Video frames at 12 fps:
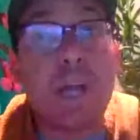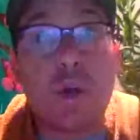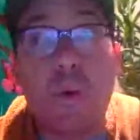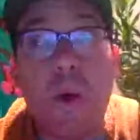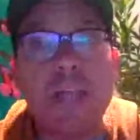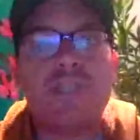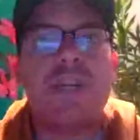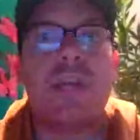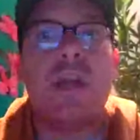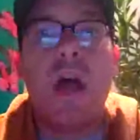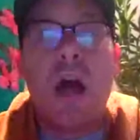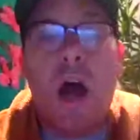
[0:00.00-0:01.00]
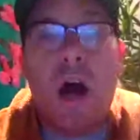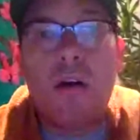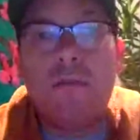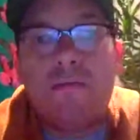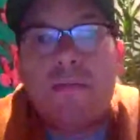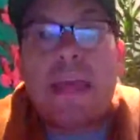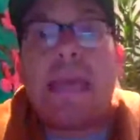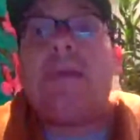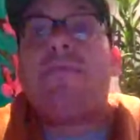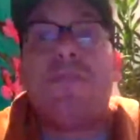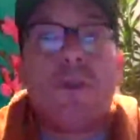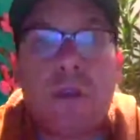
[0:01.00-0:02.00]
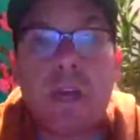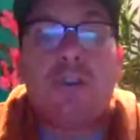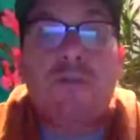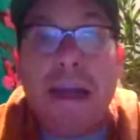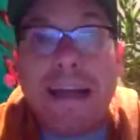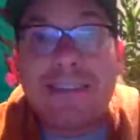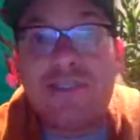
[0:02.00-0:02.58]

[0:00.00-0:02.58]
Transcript: question of if they're going to crash.